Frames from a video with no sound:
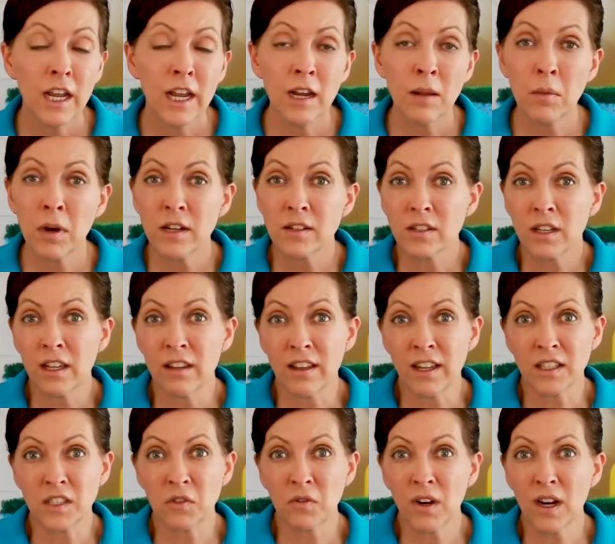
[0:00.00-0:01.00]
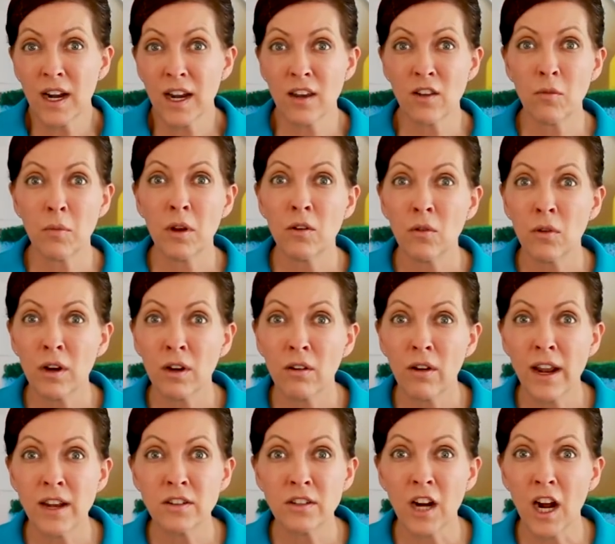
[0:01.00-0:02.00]
And you might say, that's fine. You've been doing a
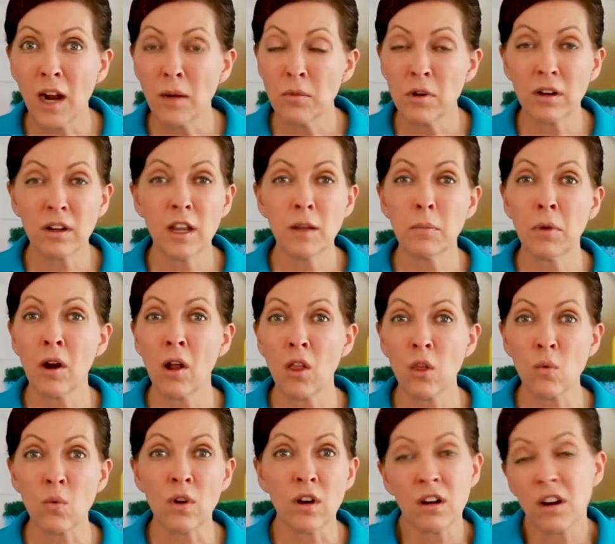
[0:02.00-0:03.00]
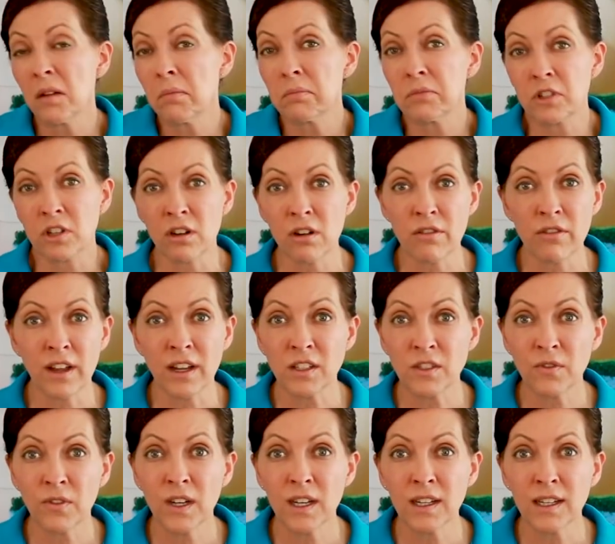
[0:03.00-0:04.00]
great job. You're keeping all the work up. Sure,
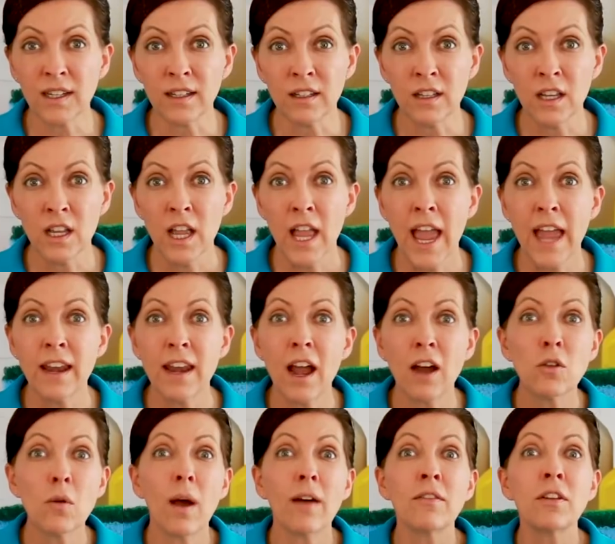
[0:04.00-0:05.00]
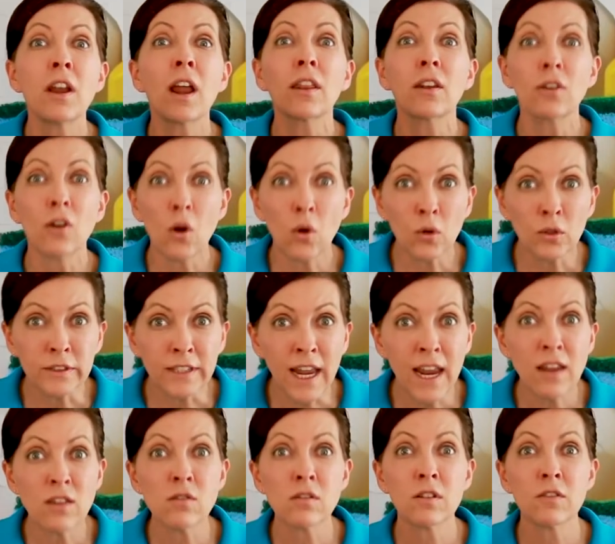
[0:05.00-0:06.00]
that's fine. And now you have another whole
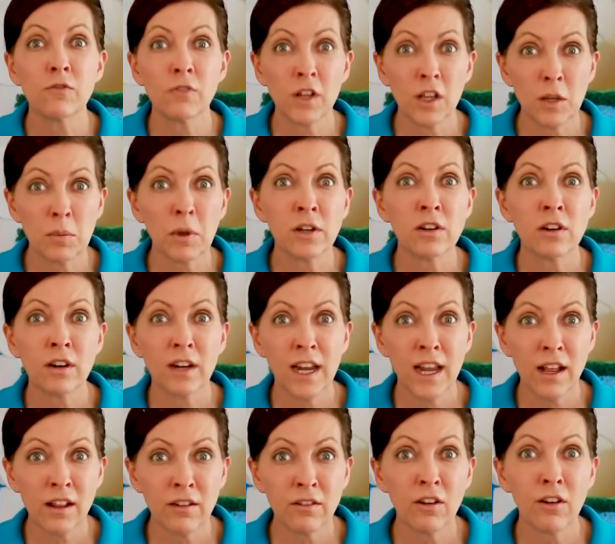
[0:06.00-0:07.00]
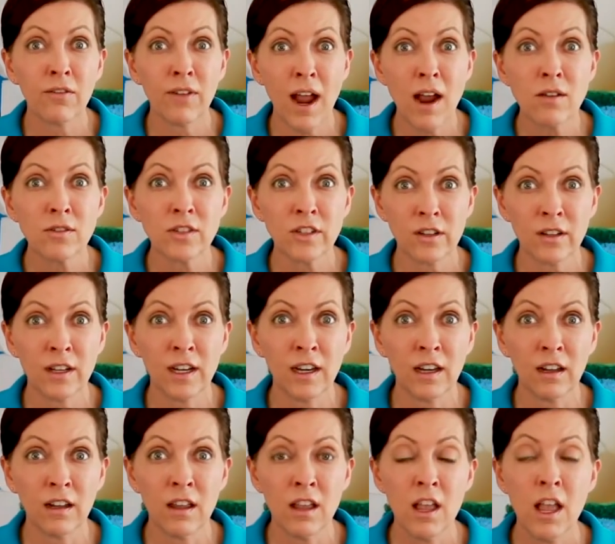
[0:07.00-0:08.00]
day you can fill up on your calendar of house
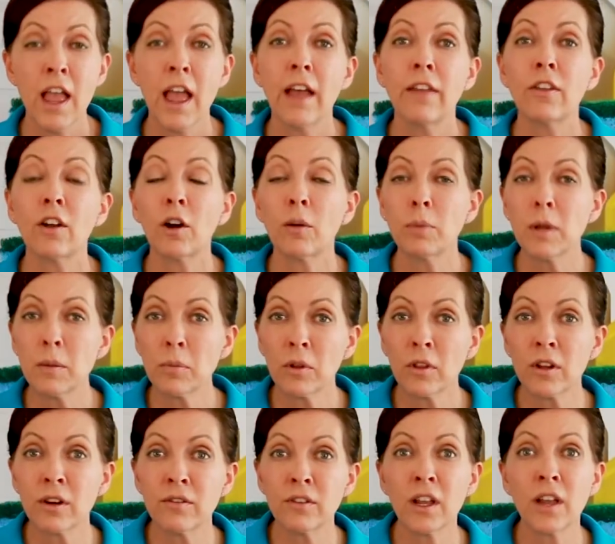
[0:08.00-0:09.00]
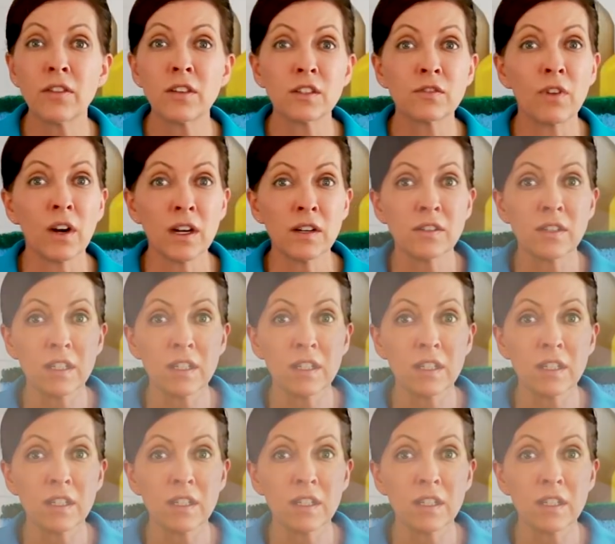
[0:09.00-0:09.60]
cleaning. And there are people that have done this very